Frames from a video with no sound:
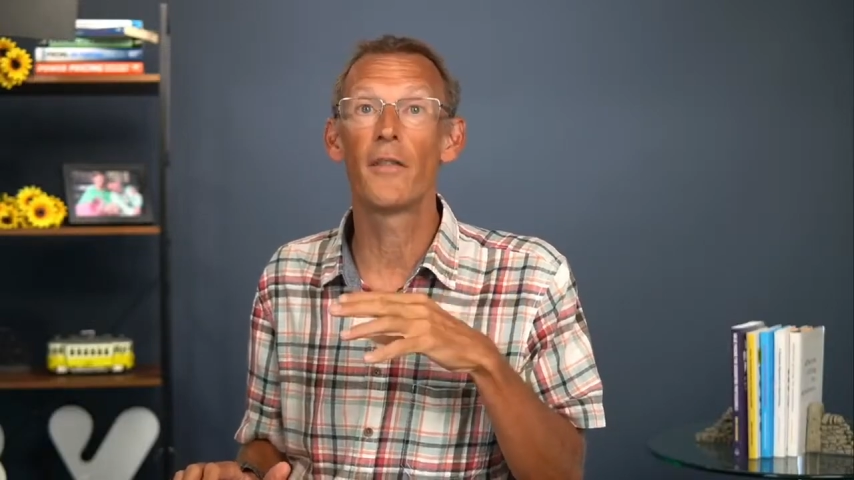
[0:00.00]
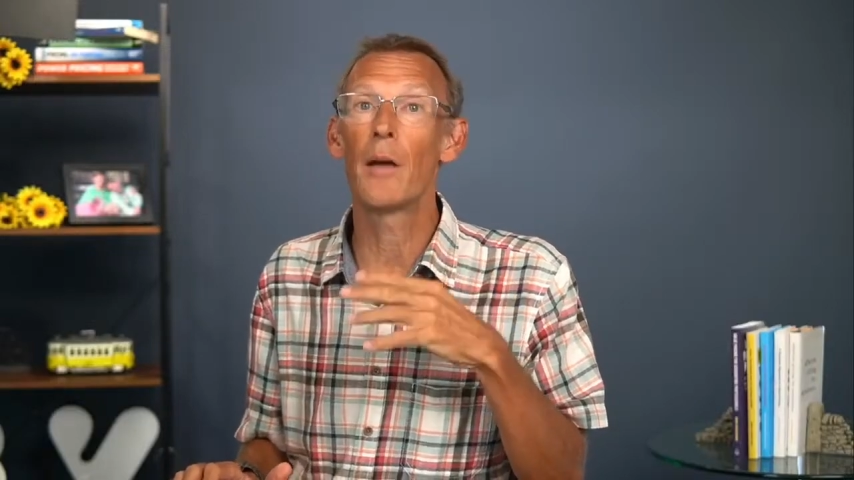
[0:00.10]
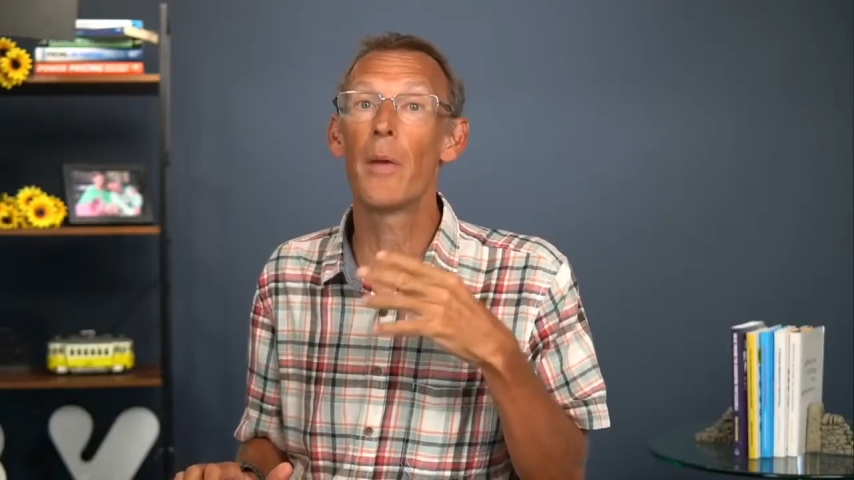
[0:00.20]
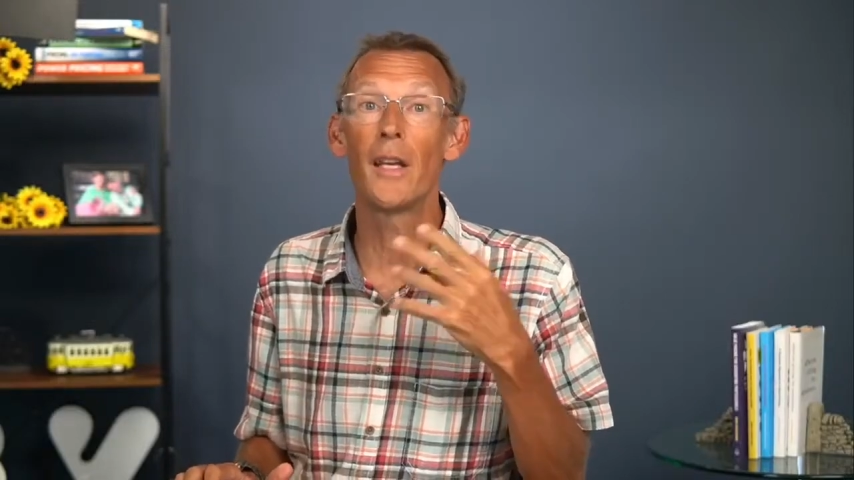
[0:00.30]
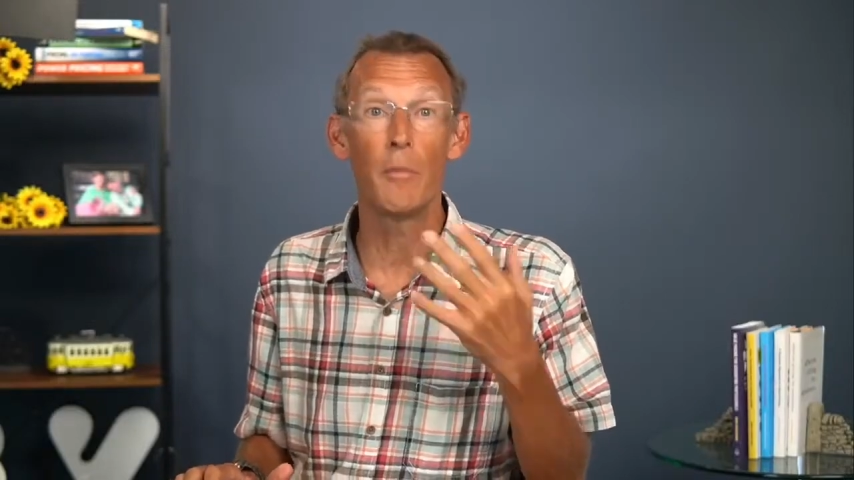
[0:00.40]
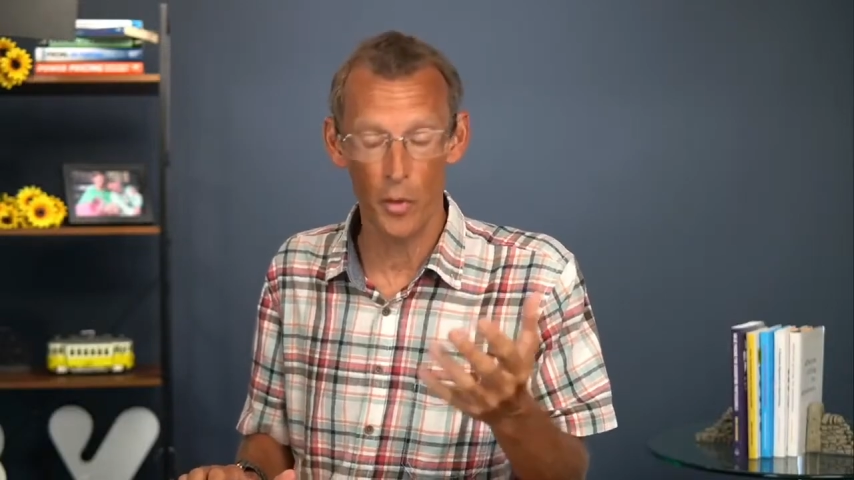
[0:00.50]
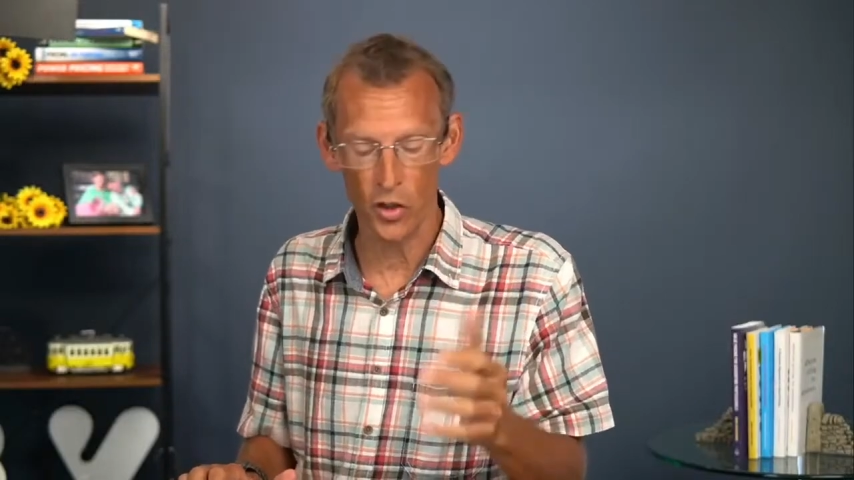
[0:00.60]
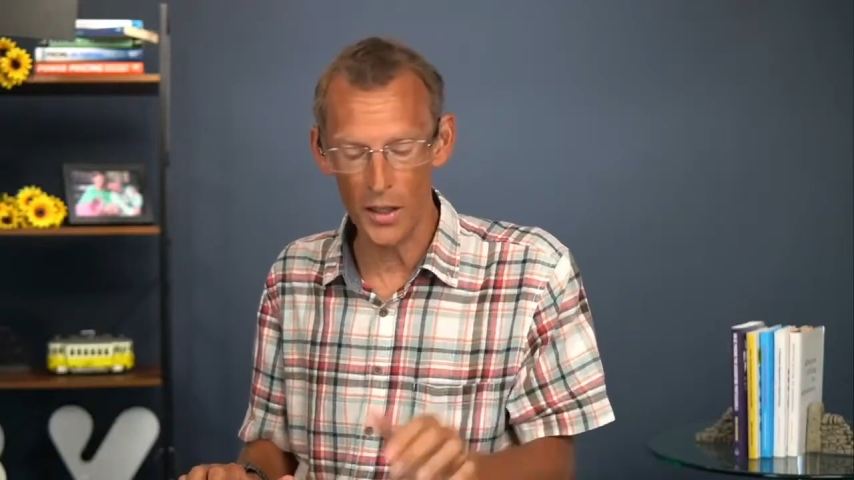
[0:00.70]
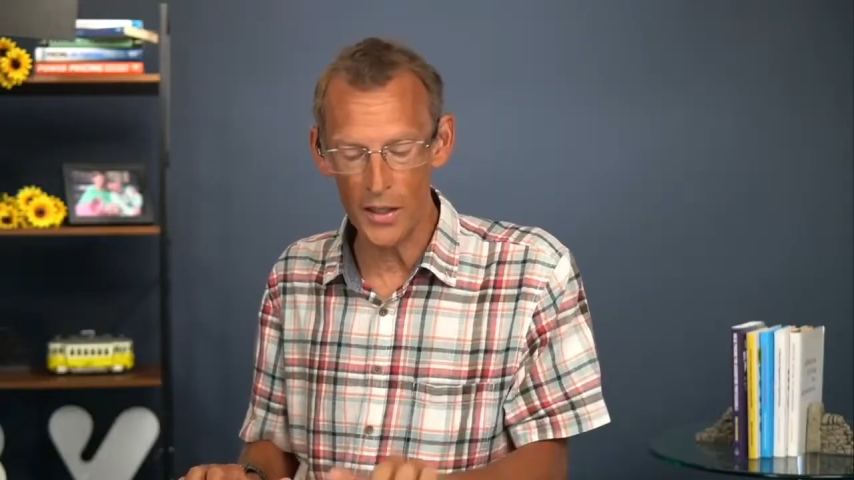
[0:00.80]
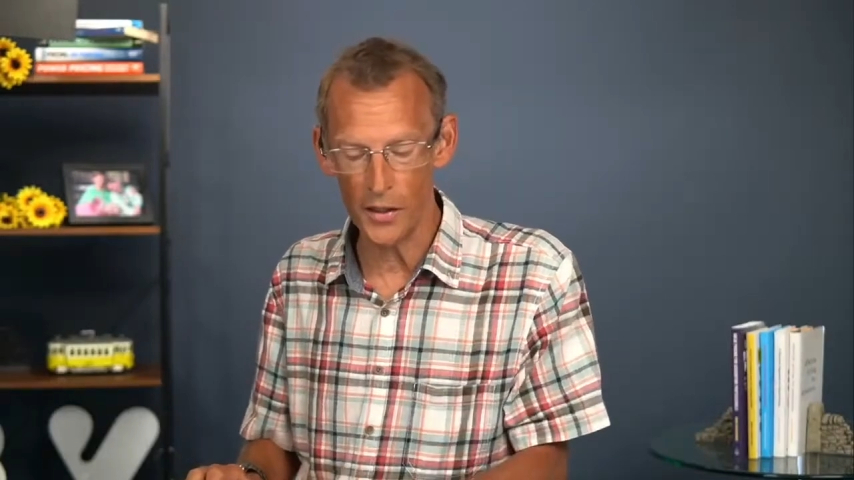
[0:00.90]
now make it much
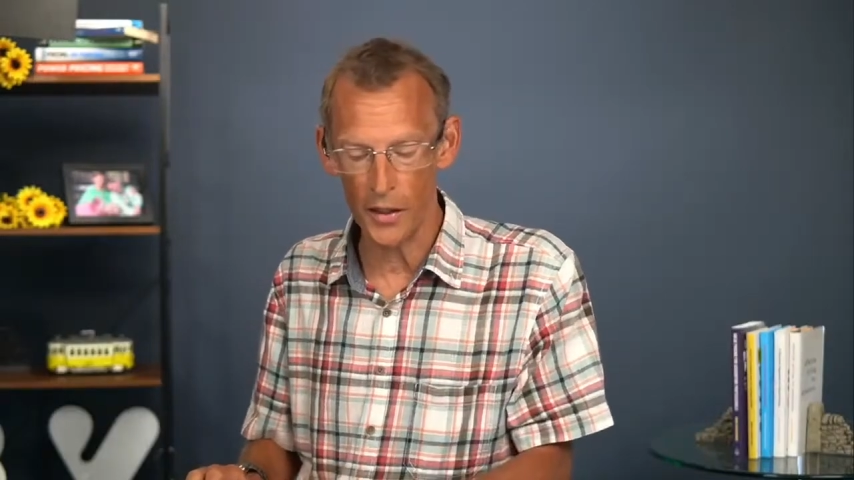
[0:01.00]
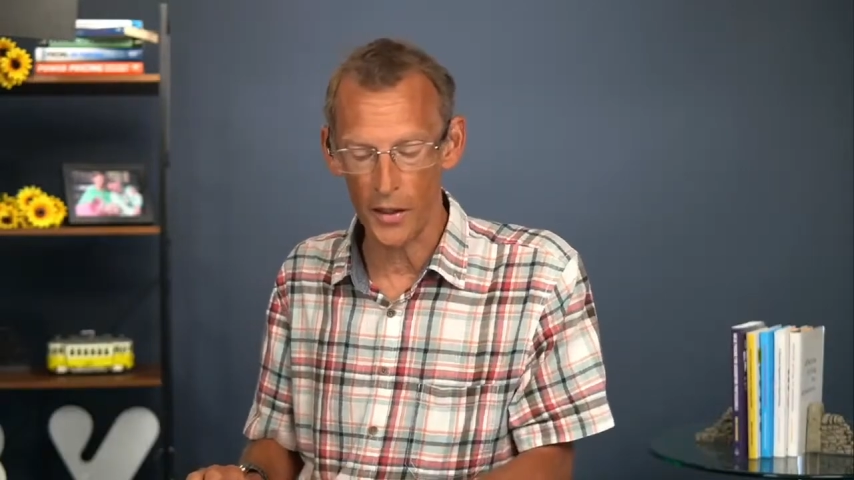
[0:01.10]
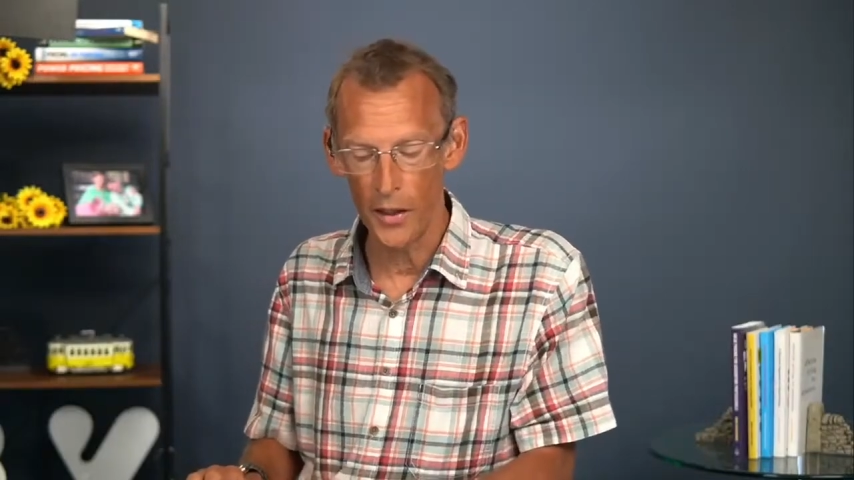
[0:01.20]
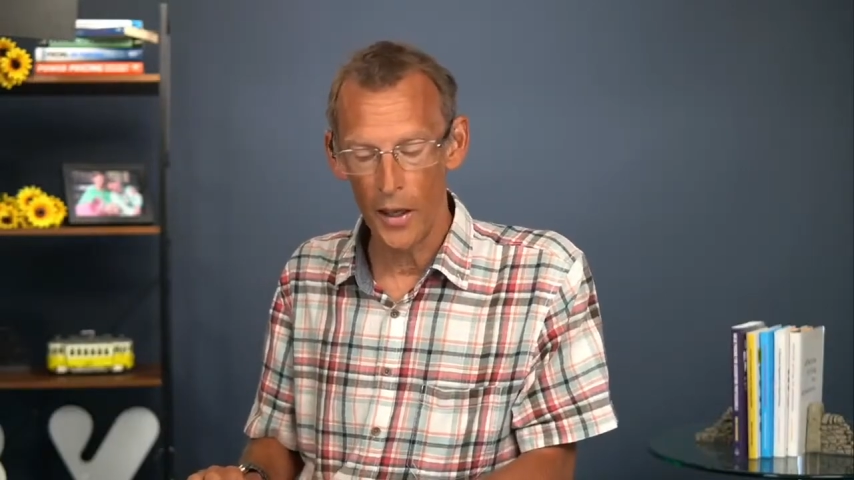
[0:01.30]
easier?